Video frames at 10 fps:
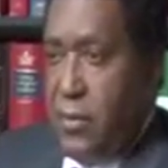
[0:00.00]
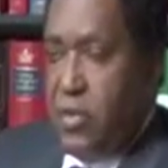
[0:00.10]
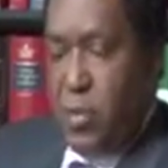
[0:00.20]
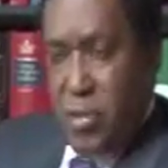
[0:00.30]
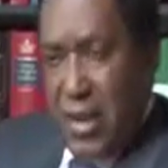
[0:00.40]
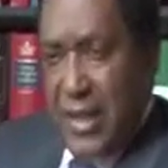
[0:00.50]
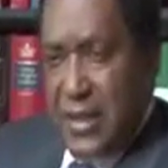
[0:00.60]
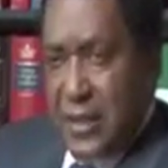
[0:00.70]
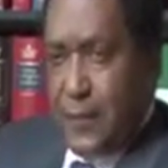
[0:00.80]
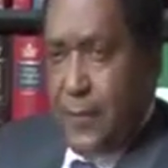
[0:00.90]

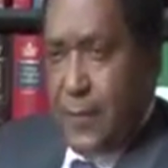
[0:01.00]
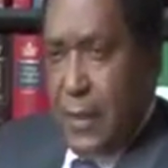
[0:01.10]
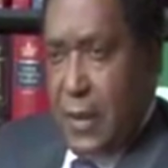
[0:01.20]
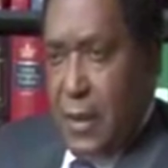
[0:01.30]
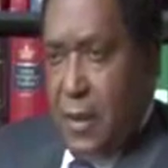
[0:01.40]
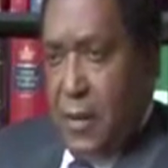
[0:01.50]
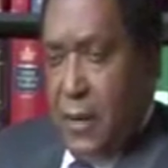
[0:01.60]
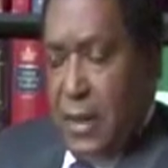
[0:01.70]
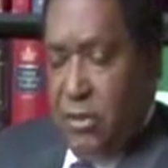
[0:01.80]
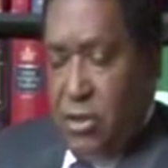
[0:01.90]
surprising
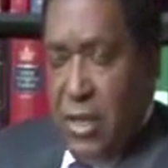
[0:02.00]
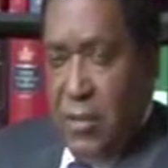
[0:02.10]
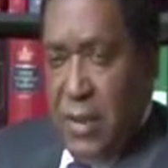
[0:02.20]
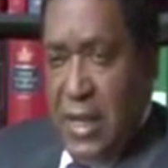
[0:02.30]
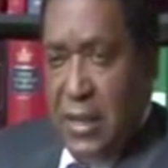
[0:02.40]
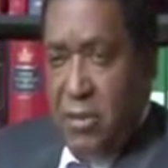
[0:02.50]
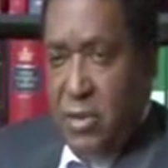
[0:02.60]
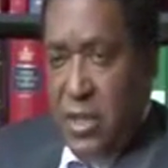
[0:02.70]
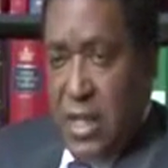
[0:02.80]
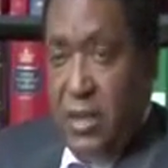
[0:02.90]
that the young man
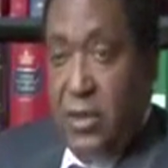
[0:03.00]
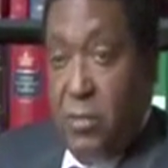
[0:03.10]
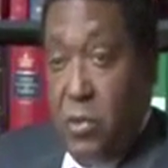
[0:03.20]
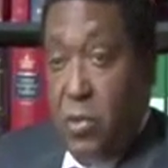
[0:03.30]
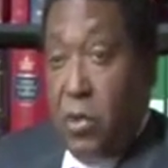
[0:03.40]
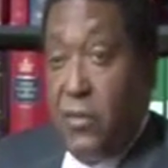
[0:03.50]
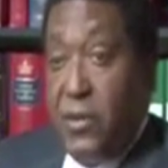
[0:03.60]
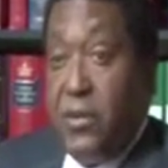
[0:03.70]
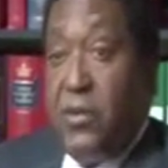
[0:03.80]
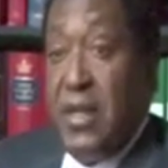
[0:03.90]
stayed in the morgue
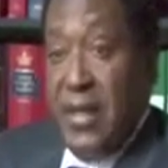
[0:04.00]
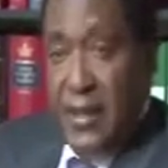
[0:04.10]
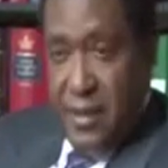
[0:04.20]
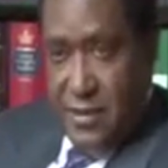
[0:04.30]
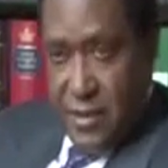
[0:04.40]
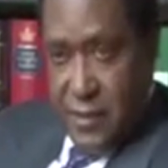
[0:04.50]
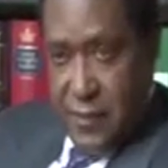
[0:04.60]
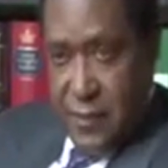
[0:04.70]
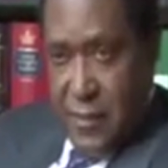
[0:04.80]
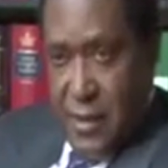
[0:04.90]
for 3 days
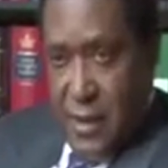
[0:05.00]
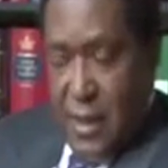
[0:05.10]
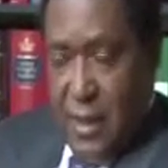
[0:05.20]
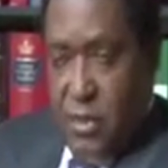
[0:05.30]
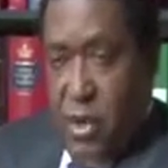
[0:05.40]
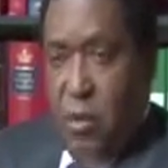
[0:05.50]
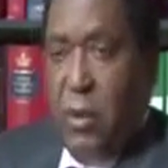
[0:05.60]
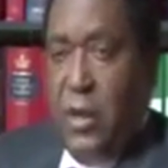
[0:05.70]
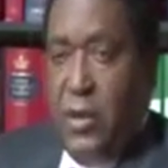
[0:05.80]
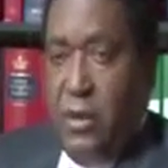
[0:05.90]
and no
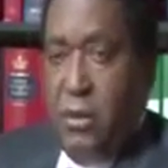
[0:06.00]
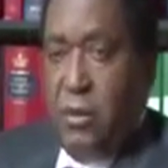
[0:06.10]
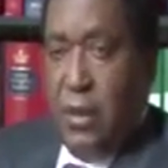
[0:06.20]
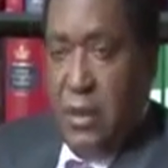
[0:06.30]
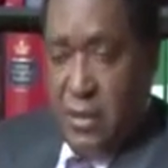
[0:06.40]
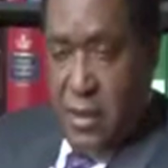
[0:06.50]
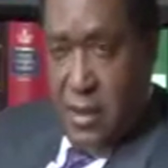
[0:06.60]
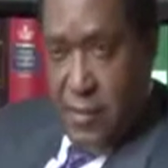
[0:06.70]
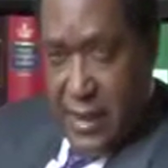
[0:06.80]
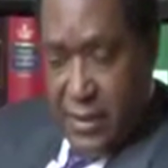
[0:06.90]
one knew anything
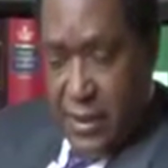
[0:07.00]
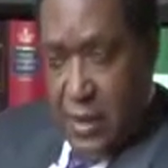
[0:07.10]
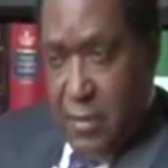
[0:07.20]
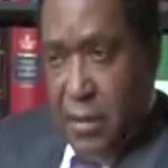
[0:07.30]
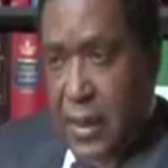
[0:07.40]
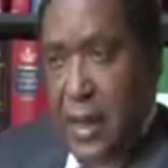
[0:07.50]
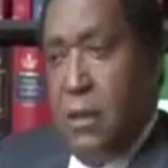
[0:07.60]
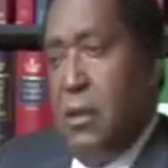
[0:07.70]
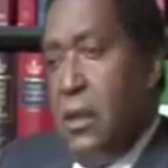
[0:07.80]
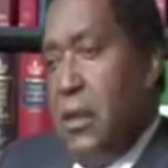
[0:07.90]
about him.
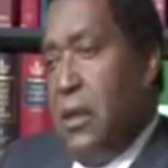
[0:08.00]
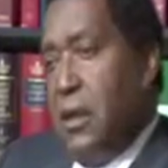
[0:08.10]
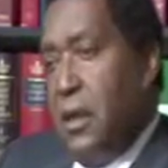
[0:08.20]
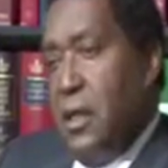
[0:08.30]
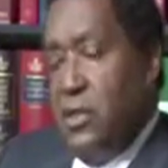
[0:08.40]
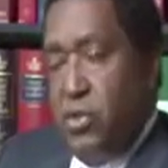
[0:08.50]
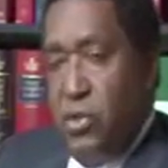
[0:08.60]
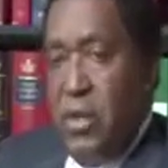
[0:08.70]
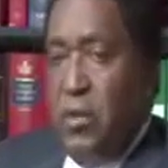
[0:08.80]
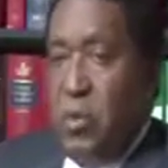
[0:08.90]
Now, it is
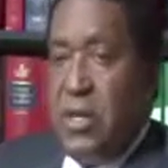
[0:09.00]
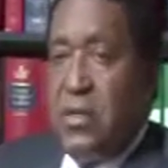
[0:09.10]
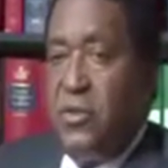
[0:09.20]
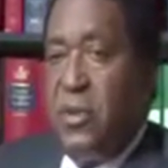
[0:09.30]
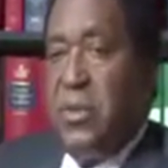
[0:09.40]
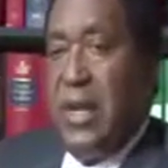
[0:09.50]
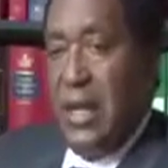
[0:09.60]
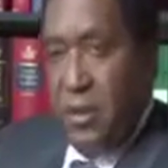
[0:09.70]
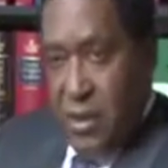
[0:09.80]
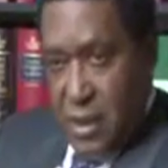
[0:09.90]
true he wasn't from the
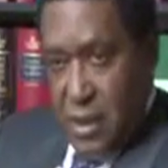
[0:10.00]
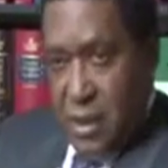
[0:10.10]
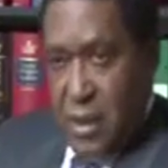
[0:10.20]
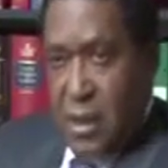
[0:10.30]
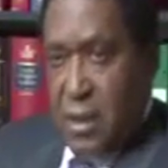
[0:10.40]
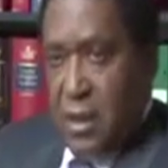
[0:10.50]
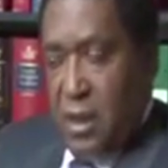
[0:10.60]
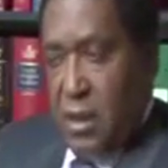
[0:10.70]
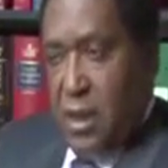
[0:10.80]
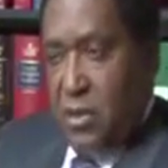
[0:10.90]
area,
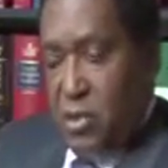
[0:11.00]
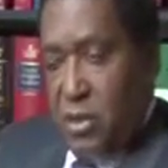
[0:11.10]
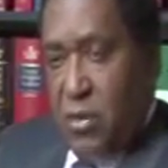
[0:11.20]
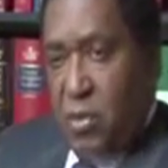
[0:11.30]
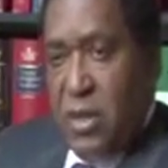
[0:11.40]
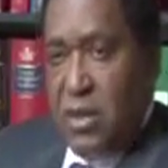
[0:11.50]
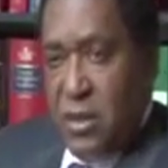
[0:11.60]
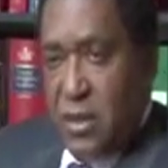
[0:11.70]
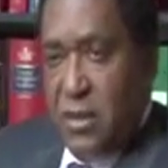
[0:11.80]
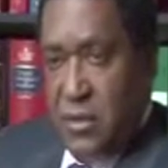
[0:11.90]
and so there was
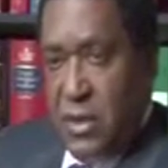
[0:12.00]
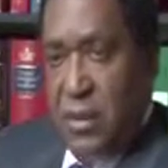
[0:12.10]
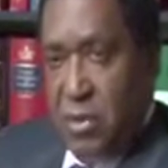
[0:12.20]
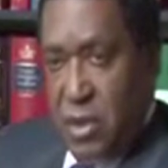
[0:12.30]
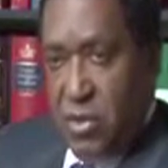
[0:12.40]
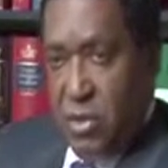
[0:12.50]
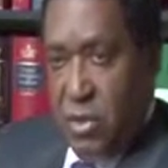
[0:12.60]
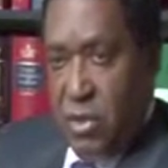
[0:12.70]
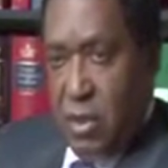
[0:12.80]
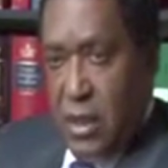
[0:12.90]
some
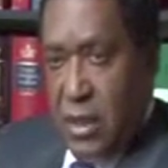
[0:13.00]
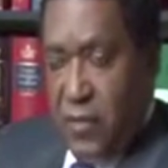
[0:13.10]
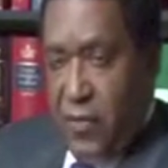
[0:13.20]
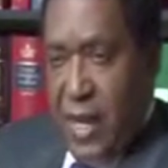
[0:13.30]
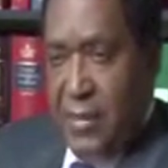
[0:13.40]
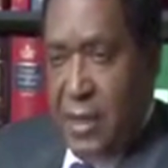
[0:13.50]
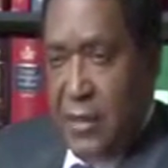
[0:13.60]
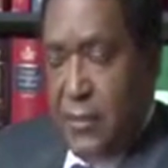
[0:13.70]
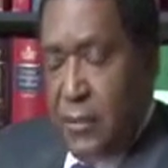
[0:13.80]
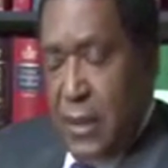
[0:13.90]
concern, and the
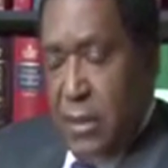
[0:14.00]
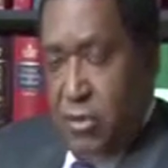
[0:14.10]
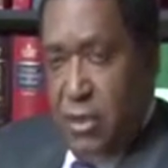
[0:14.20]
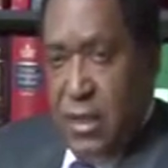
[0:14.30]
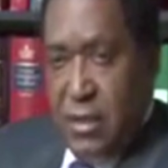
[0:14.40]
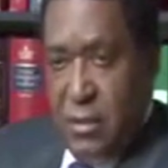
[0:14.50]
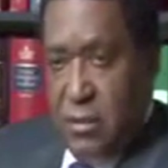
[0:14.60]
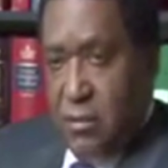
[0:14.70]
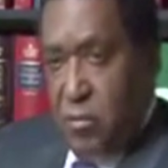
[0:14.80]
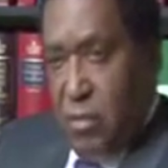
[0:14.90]
family didn't